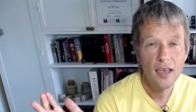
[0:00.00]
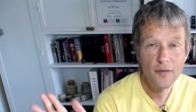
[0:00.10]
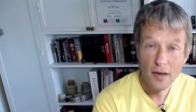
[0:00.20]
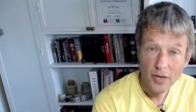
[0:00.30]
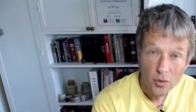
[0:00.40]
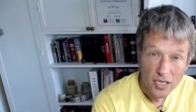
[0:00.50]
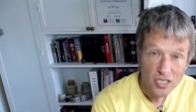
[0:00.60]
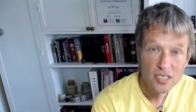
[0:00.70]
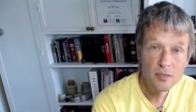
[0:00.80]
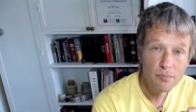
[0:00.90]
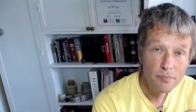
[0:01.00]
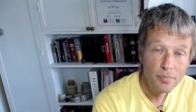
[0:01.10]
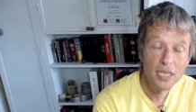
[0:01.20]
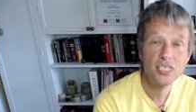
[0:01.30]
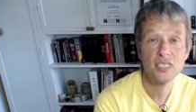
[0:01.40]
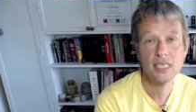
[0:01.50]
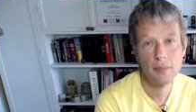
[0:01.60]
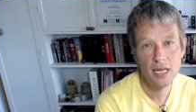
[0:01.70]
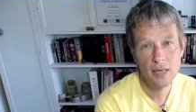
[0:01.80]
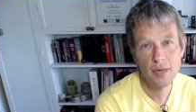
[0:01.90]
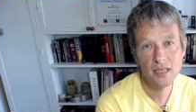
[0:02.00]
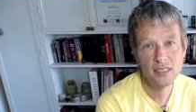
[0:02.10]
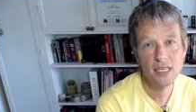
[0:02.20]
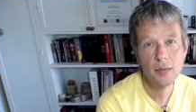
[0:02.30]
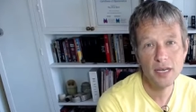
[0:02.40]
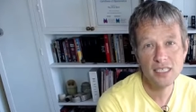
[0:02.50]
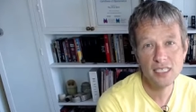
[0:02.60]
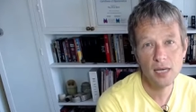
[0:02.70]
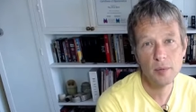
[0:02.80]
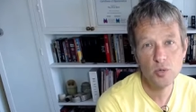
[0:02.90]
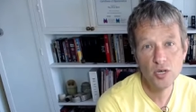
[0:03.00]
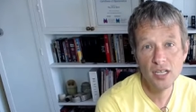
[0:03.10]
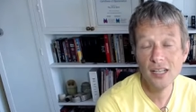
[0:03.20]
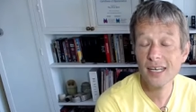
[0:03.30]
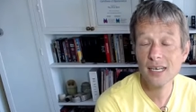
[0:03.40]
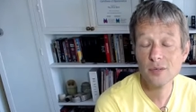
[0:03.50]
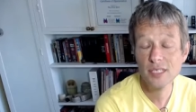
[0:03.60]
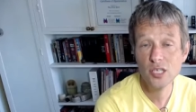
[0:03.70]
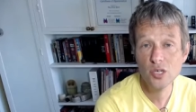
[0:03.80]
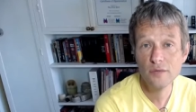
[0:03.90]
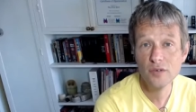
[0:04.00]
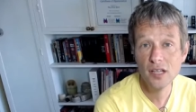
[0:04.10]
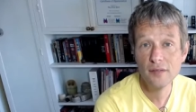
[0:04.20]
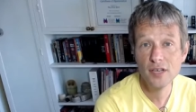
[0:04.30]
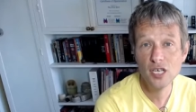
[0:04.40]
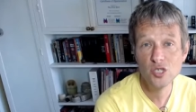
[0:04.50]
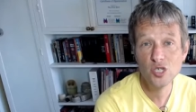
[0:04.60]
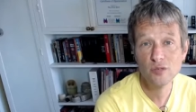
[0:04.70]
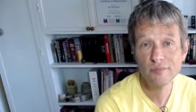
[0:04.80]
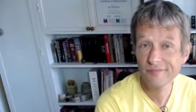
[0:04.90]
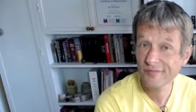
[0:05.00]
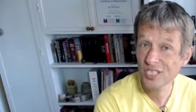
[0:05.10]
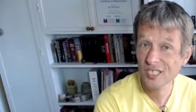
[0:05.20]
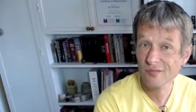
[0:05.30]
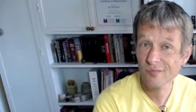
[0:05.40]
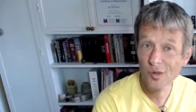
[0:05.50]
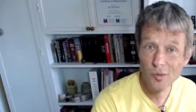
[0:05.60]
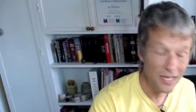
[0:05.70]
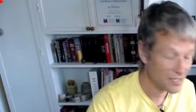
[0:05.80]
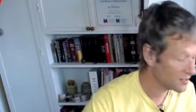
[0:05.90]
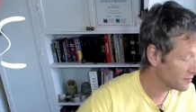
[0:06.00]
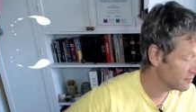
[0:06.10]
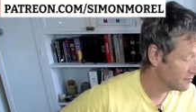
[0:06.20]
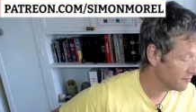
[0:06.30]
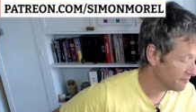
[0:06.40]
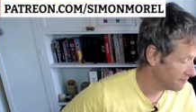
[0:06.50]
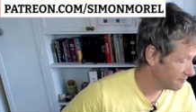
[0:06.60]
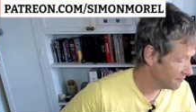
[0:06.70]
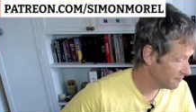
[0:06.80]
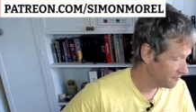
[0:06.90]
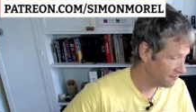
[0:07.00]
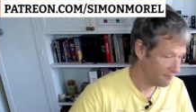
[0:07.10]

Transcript: If you have any questions, please just send me an email, simon at simonmorel, and I'll see you for another video soon. Cheers, all the best.